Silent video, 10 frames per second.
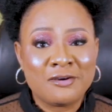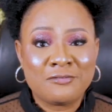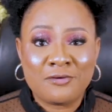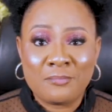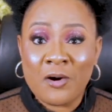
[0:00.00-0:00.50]

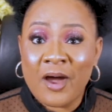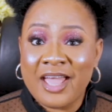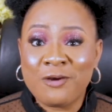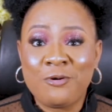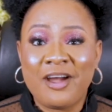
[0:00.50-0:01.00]
For more
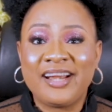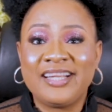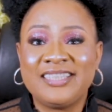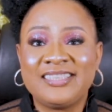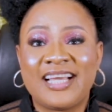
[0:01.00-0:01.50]

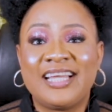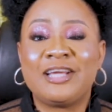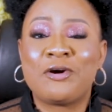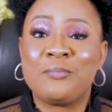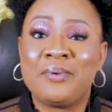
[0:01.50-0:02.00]
enquiries, kindly
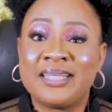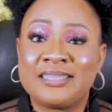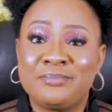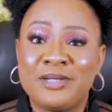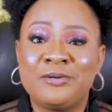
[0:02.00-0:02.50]

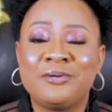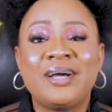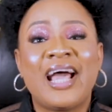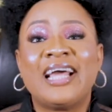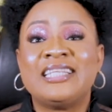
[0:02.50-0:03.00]
comment
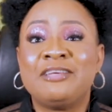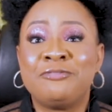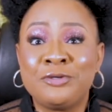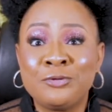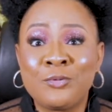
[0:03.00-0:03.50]
below, and
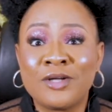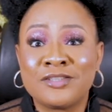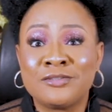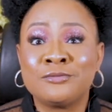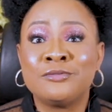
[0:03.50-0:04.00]
if you want
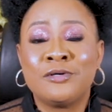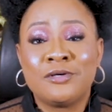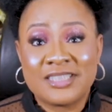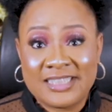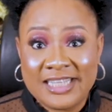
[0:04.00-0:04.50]
to
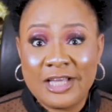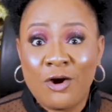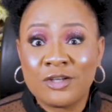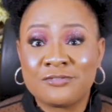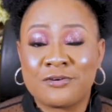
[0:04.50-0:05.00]
see
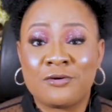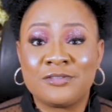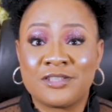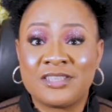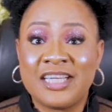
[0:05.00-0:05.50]
us for
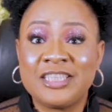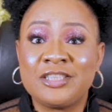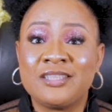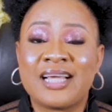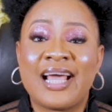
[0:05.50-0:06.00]

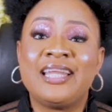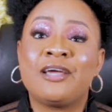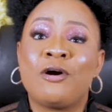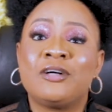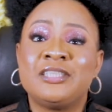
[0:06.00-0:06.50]
consultation, kindly
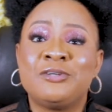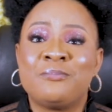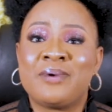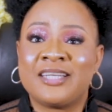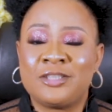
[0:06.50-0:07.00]
call the
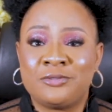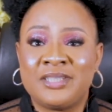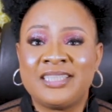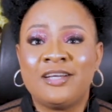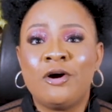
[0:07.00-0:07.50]
number
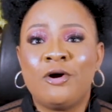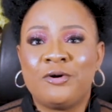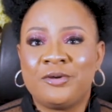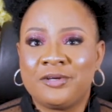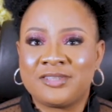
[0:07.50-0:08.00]
showing
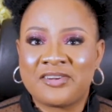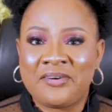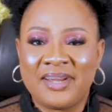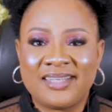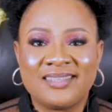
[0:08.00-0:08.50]
on your
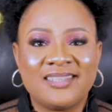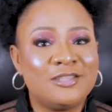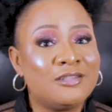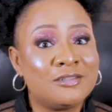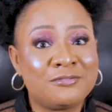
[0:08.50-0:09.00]
screen.
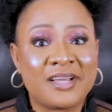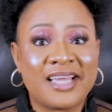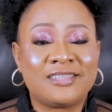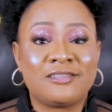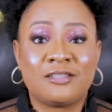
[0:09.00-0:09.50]
Don't
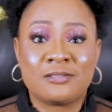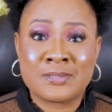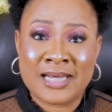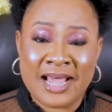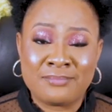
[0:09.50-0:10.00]
forget to
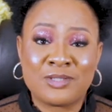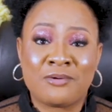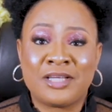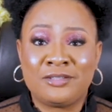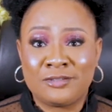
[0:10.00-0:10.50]
subscribe to
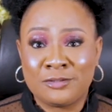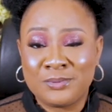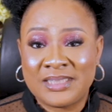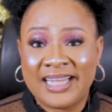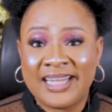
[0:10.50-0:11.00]
our YouTube
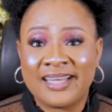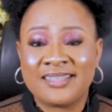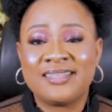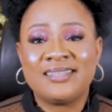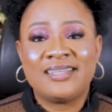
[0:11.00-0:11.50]
channel
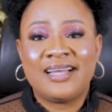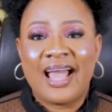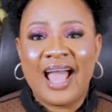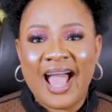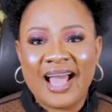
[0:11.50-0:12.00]

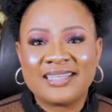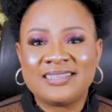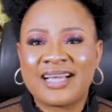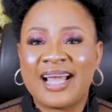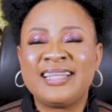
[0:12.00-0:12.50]
and
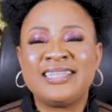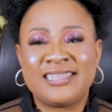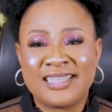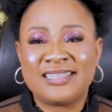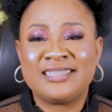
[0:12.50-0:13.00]
kindly
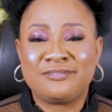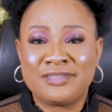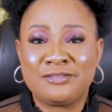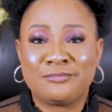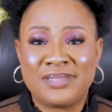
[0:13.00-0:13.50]
share this
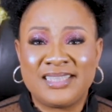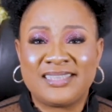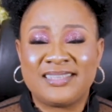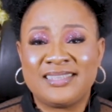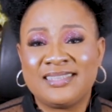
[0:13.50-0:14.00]
video,
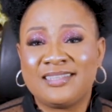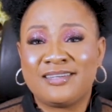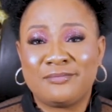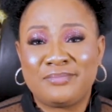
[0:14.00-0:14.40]
please. God